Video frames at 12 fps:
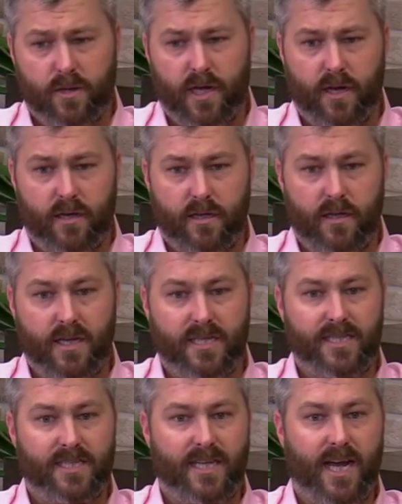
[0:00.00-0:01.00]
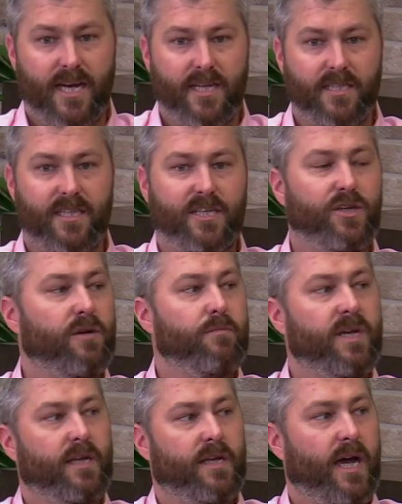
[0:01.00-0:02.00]
again, it's the idea is that you can
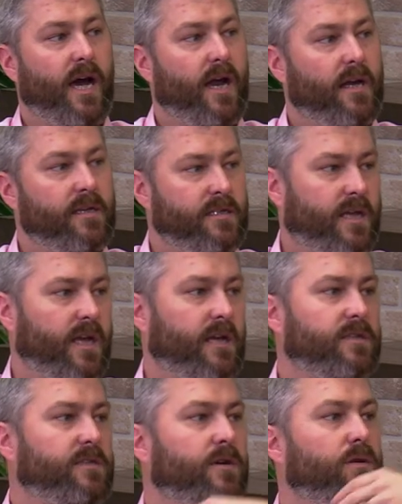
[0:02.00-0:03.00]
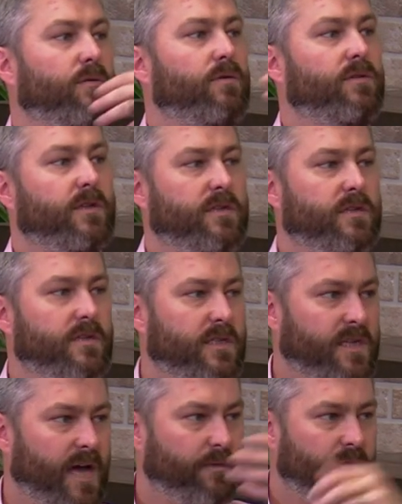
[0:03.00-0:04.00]
be a guide and take. Mm -hmm. So this is
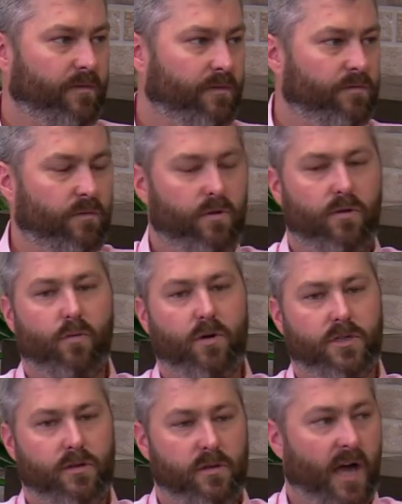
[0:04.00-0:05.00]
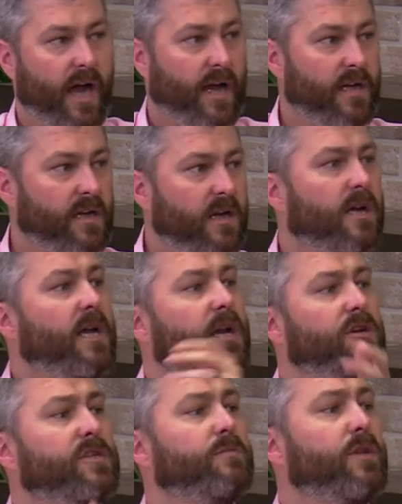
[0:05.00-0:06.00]
the type of what you like.
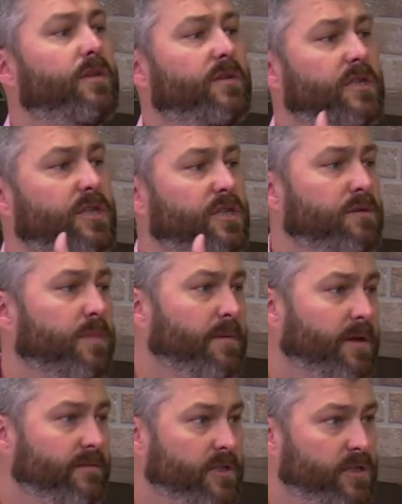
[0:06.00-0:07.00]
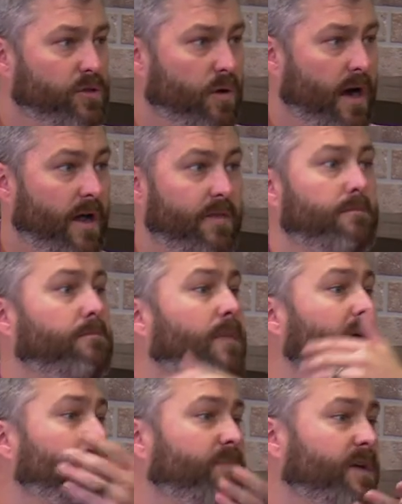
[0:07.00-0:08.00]
Here's some other things that you may be able to try that
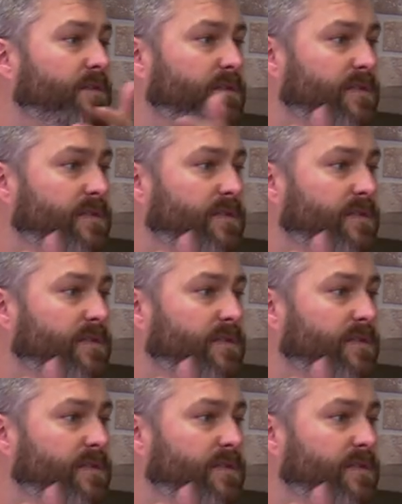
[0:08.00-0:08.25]
might be in the